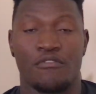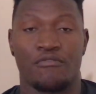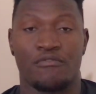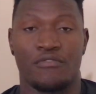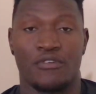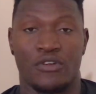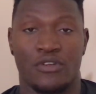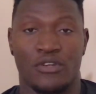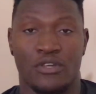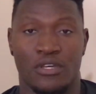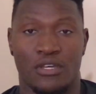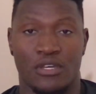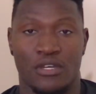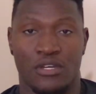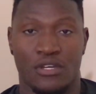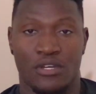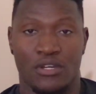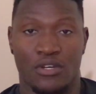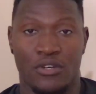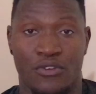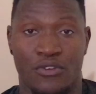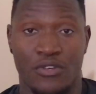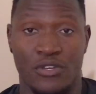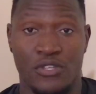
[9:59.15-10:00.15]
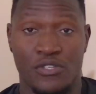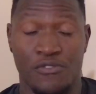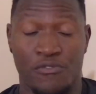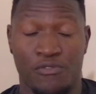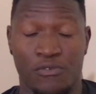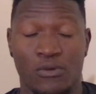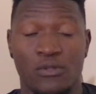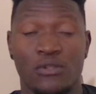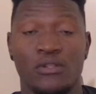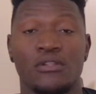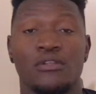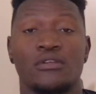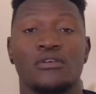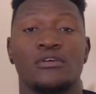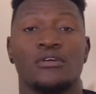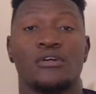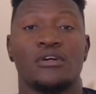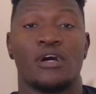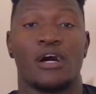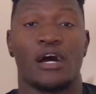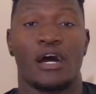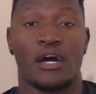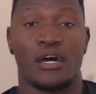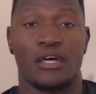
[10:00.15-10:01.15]
very graceful,
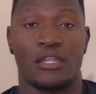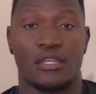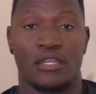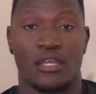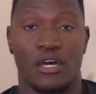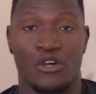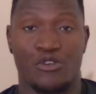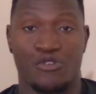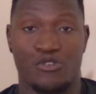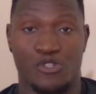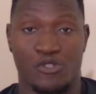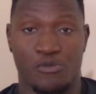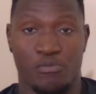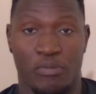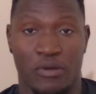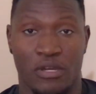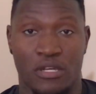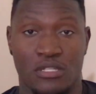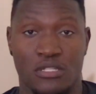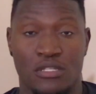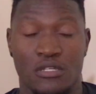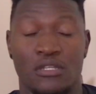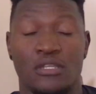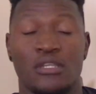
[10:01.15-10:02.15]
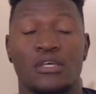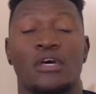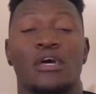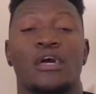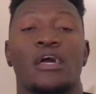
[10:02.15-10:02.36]
and they are respected.